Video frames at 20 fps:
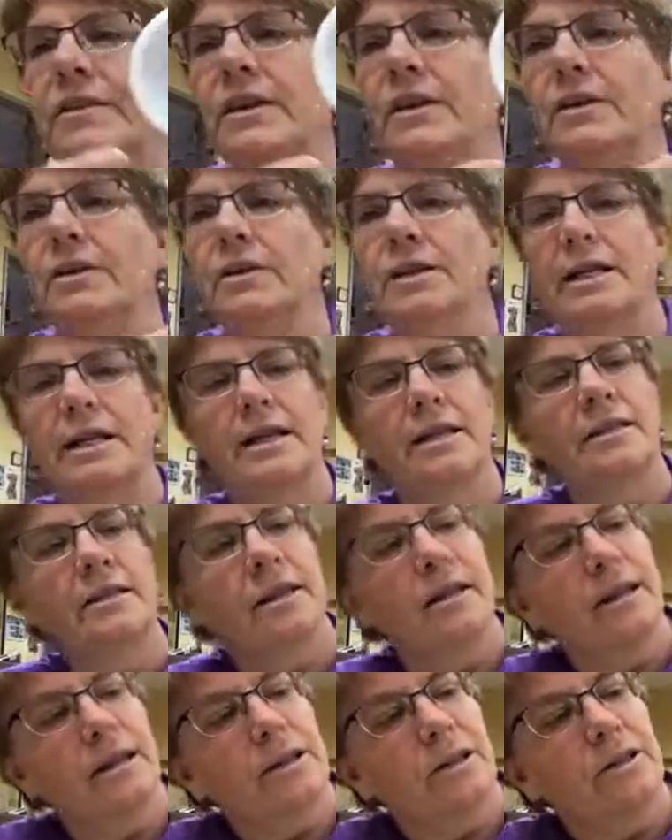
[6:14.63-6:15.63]
you look at the
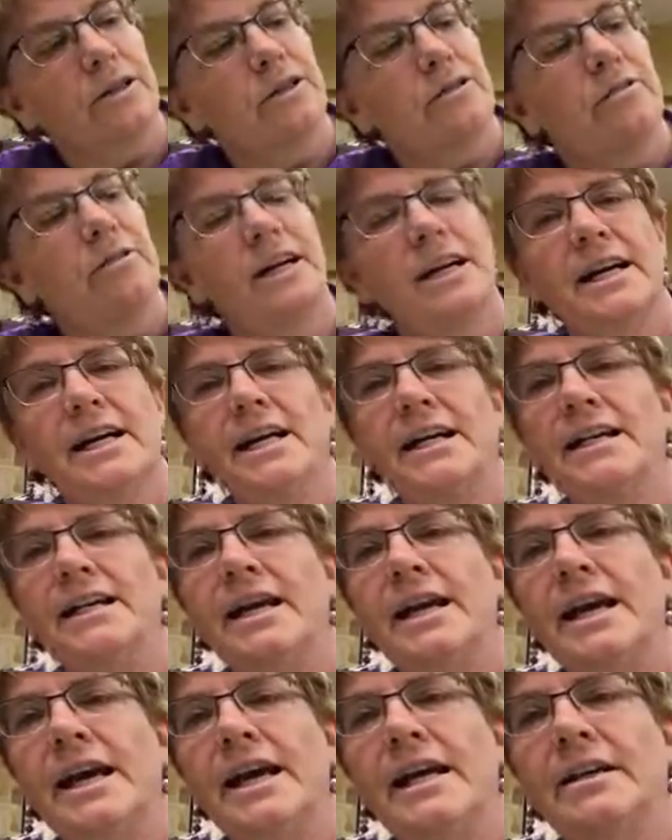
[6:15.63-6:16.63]
little
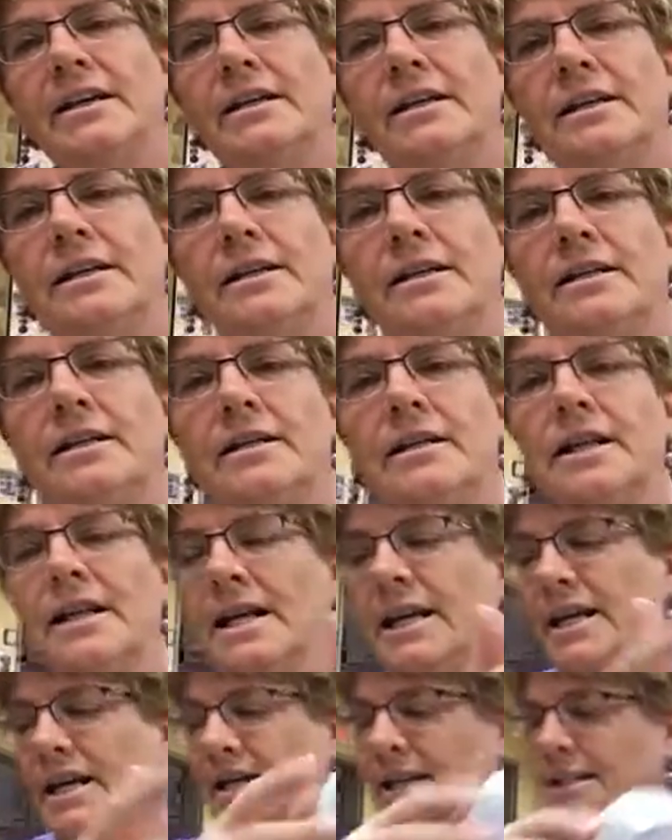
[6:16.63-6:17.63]
triangle,
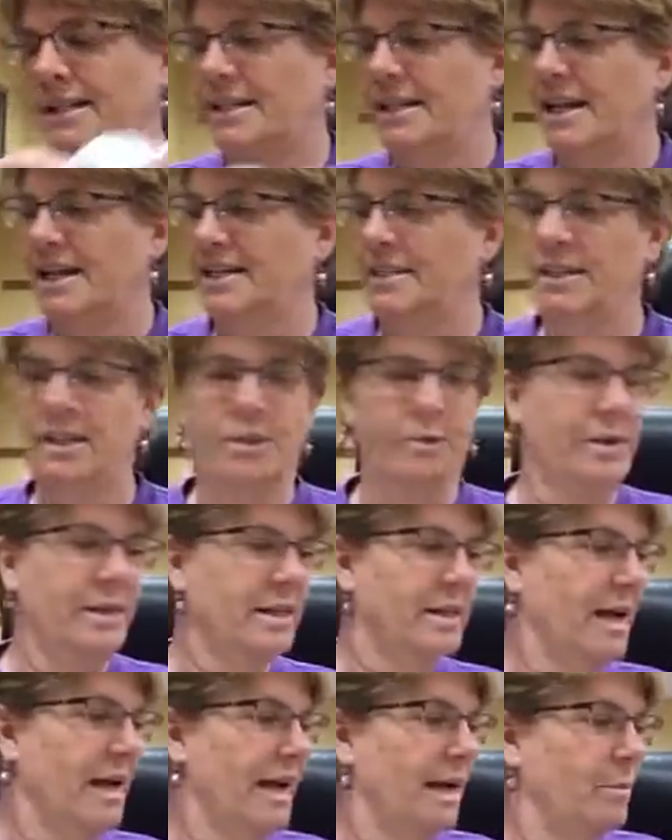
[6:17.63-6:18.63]
it says it's
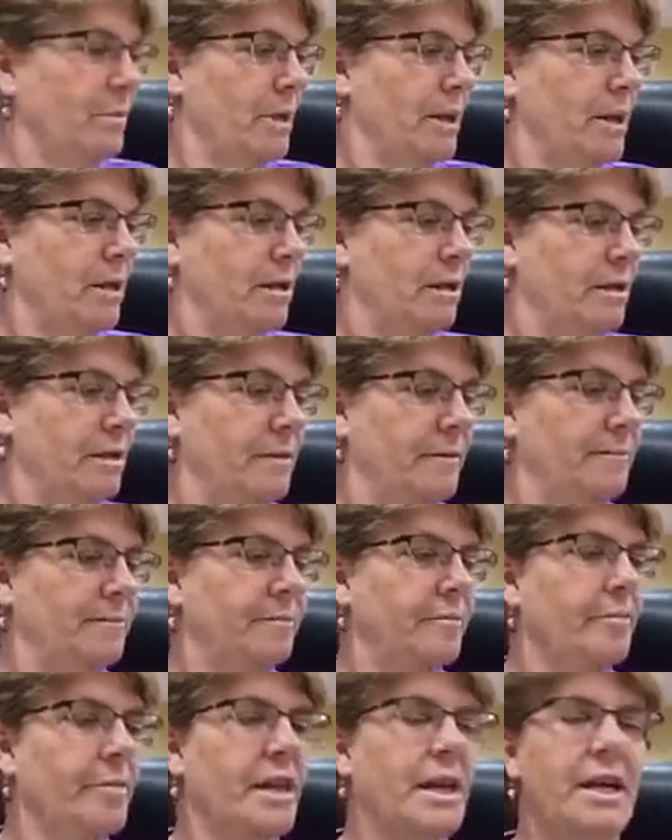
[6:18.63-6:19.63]
recyclable.
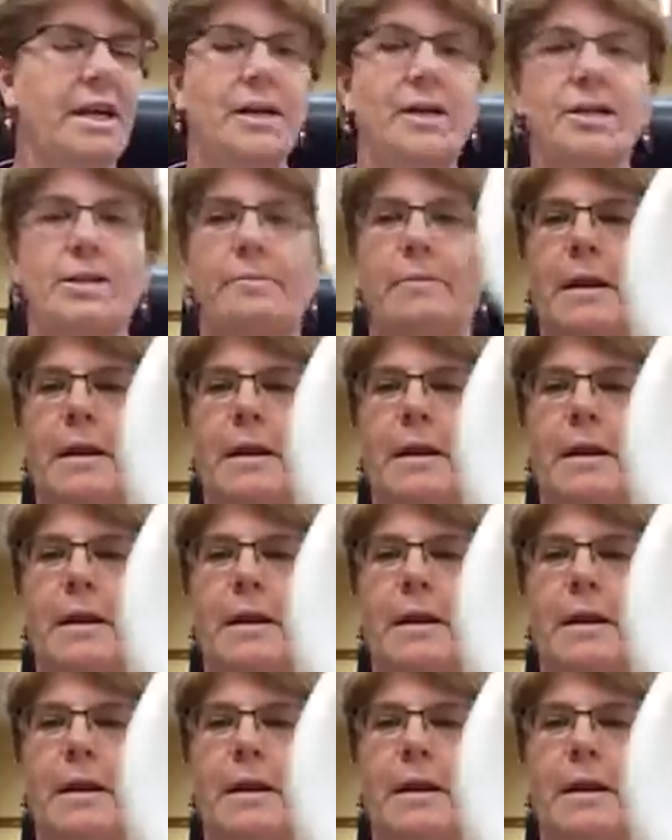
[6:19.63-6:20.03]
Here's a